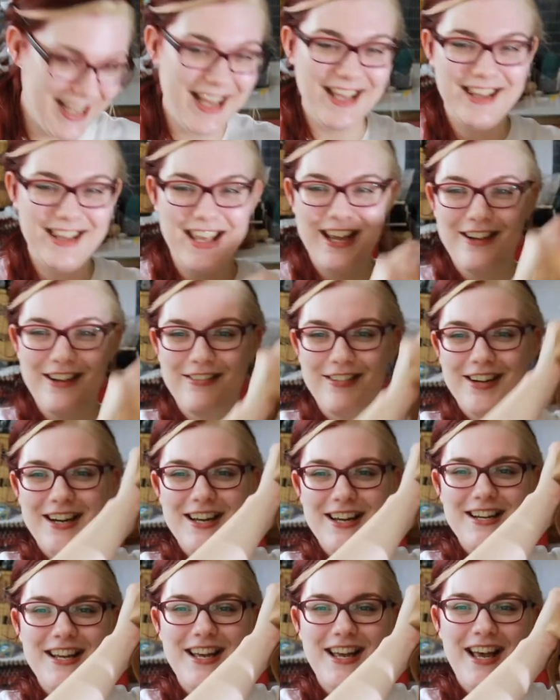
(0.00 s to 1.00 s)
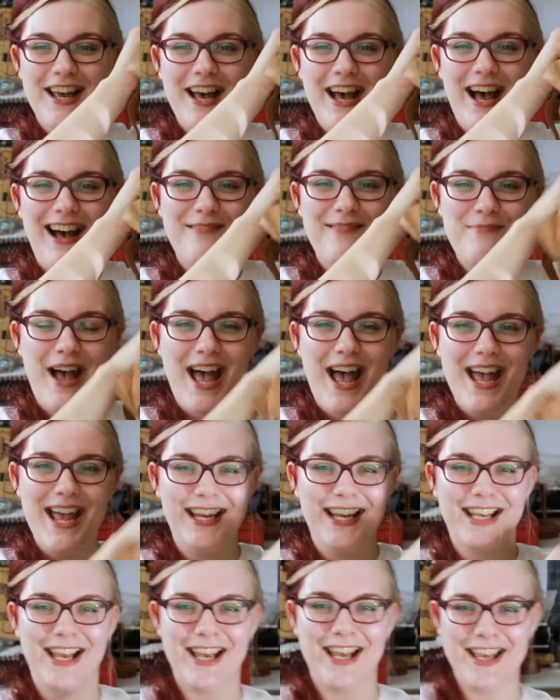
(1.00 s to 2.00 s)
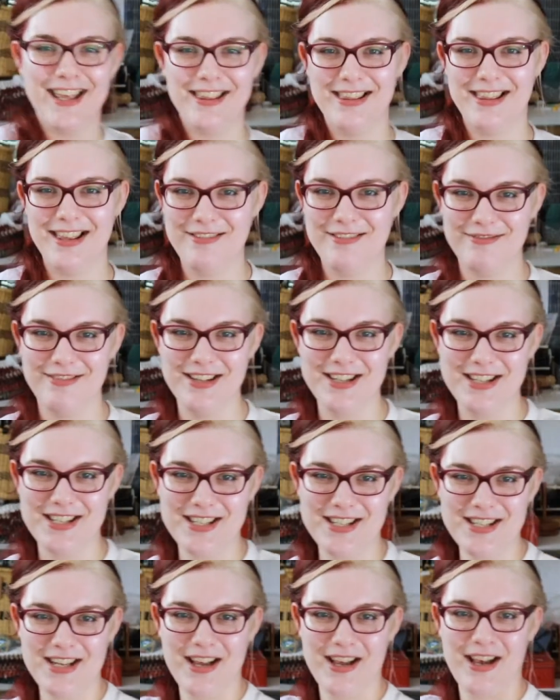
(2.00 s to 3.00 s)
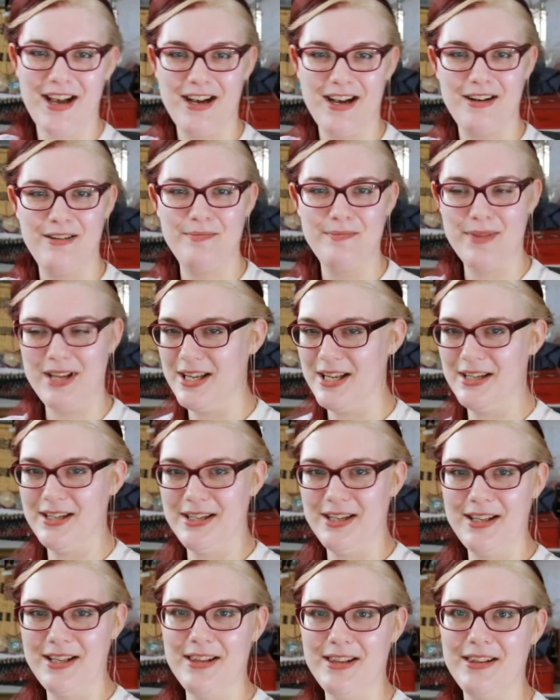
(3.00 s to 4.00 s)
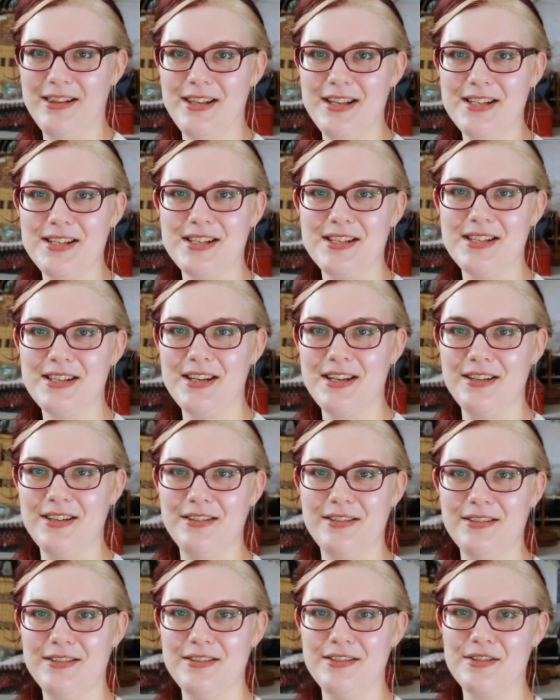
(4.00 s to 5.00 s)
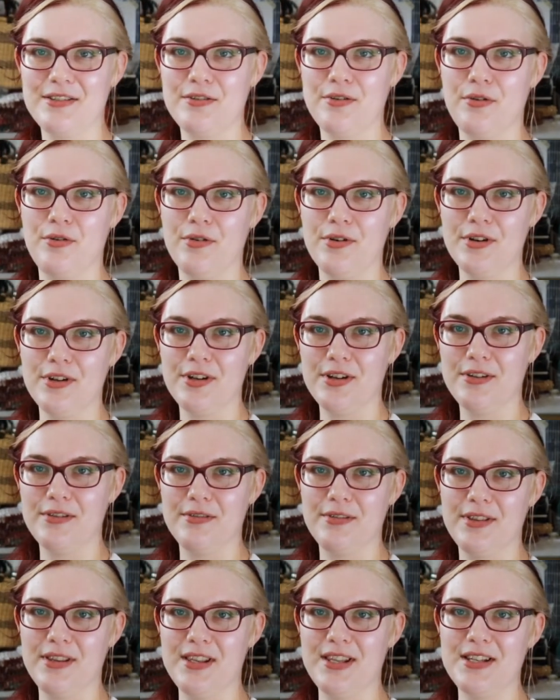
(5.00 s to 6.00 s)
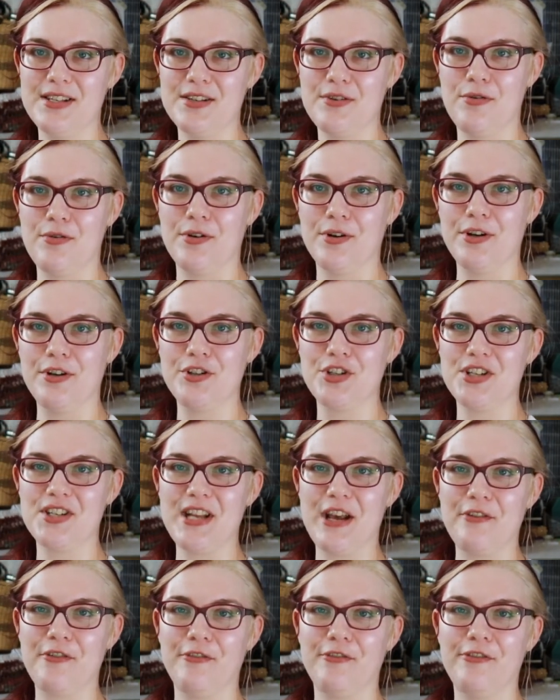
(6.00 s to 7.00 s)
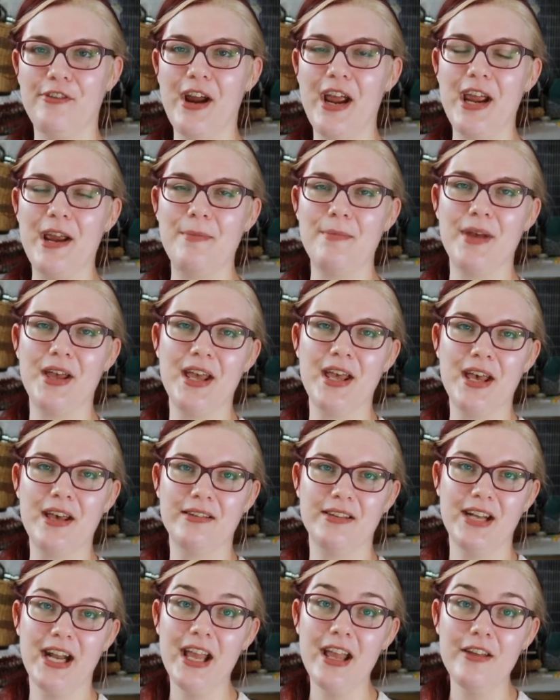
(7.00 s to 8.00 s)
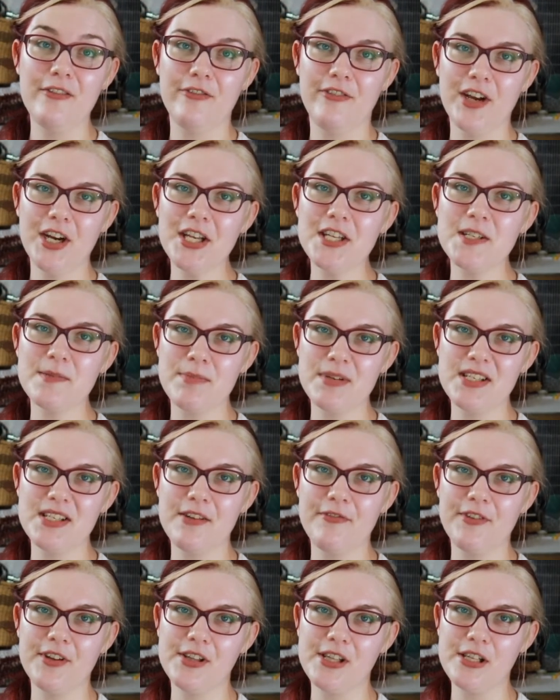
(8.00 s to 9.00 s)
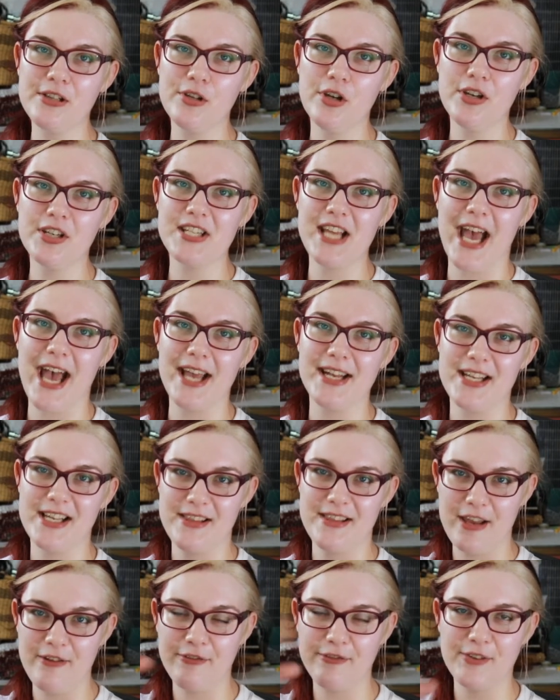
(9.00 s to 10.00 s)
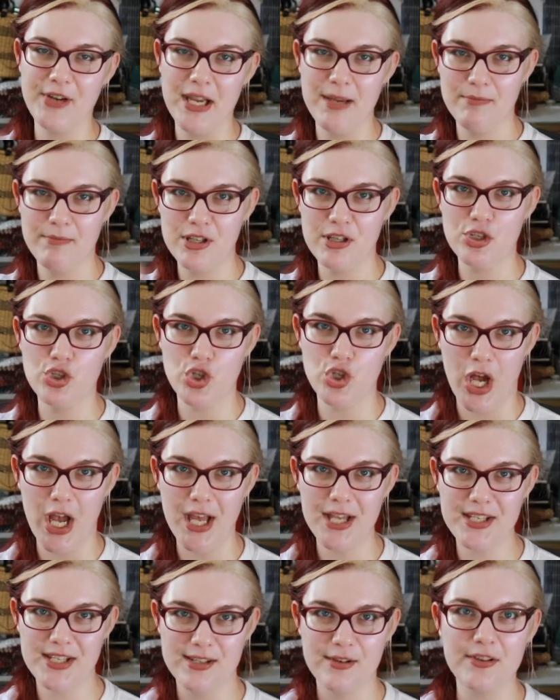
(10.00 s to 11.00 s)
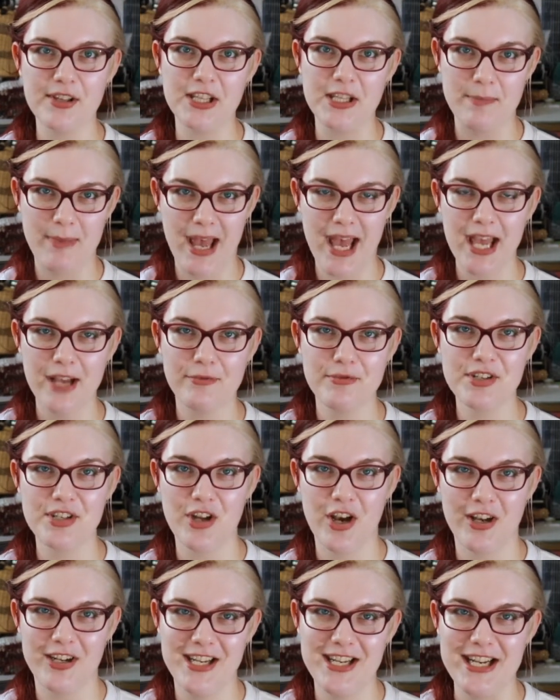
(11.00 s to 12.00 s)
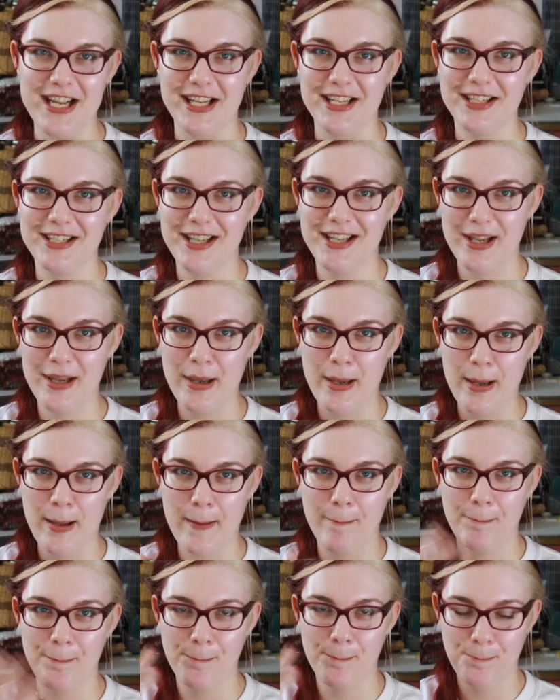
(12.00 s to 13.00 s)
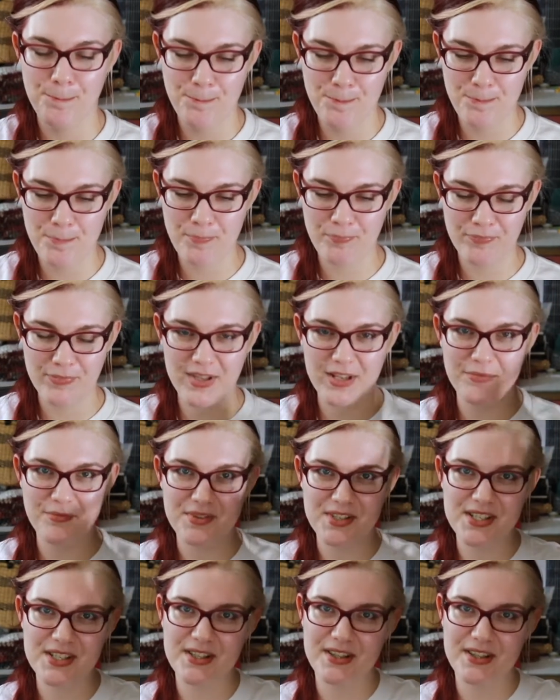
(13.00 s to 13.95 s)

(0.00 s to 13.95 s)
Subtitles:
They were in a bag that was in this corner just out of frame that I had very specifically looked at and then framed the shot so that the bag was not in it. It was the